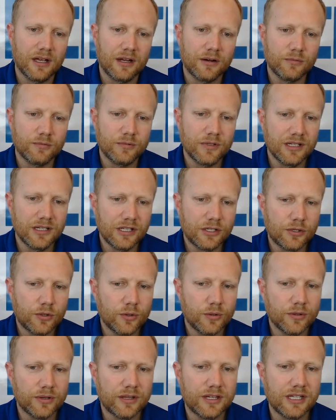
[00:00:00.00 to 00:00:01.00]
A really
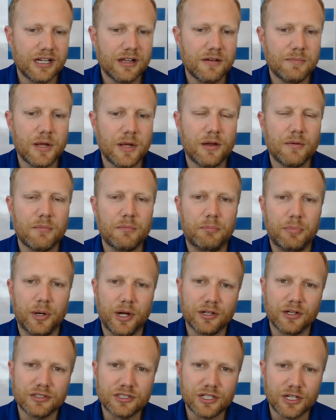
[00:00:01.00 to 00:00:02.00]
cool thing about
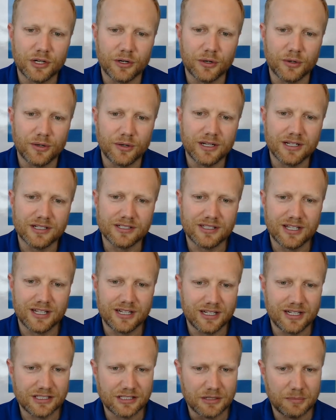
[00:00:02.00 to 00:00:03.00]
Balto is
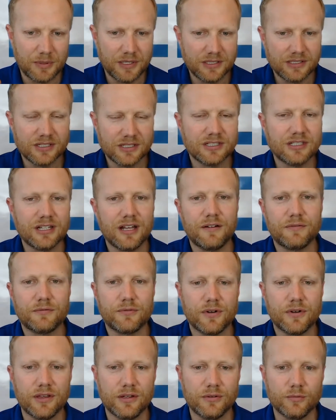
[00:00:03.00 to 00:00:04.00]
that it's a piece of
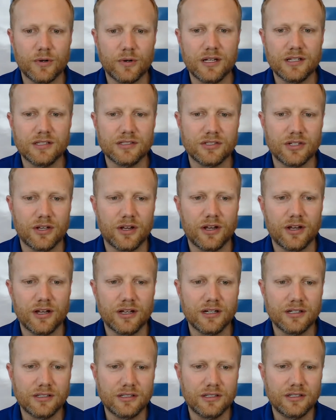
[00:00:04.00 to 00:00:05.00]
software that runs
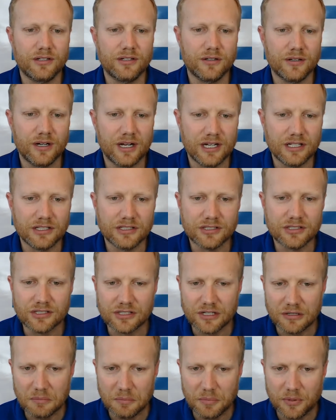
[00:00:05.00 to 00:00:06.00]
on your
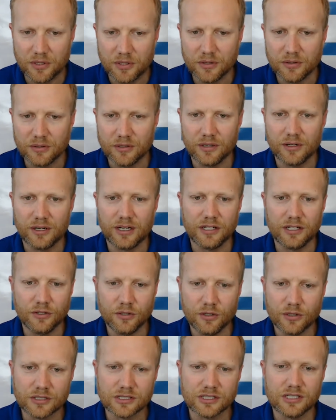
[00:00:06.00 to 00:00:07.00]
agent's computer and
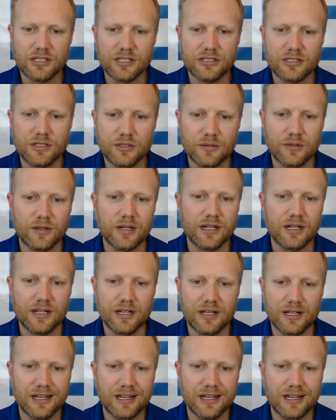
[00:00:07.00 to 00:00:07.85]
hooks into